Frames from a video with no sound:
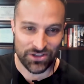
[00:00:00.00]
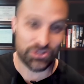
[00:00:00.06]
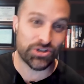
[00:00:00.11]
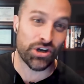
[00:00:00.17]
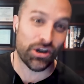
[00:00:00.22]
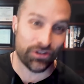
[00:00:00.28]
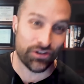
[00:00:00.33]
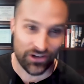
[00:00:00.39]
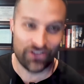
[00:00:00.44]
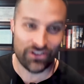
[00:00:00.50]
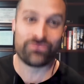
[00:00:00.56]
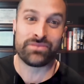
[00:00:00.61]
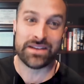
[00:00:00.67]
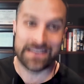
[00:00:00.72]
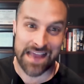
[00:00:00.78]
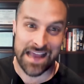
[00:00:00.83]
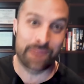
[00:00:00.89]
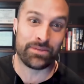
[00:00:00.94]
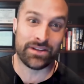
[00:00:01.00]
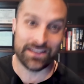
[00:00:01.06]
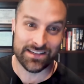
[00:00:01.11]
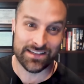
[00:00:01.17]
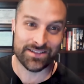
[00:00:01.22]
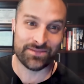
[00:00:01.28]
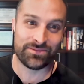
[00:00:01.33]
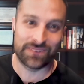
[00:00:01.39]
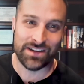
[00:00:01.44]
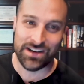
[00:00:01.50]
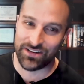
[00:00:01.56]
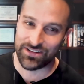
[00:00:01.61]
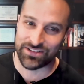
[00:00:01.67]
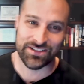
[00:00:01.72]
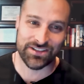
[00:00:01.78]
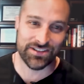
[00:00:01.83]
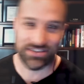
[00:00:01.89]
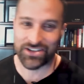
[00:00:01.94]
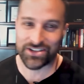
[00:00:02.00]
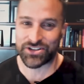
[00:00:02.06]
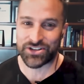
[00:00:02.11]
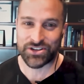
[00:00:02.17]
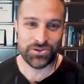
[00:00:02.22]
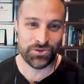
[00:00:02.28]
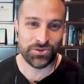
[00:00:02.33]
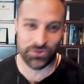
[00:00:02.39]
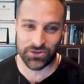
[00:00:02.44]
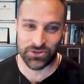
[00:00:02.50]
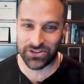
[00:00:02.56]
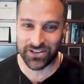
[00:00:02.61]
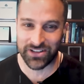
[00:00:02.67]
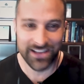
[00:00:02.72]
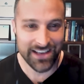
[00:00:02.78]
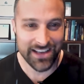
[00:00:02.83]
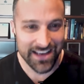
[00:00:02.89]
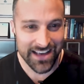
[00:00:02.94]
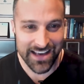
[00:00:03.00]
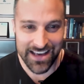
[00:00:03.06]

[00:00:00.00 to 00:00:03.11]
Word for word: the chart of metabolism. You know, it's just such a cool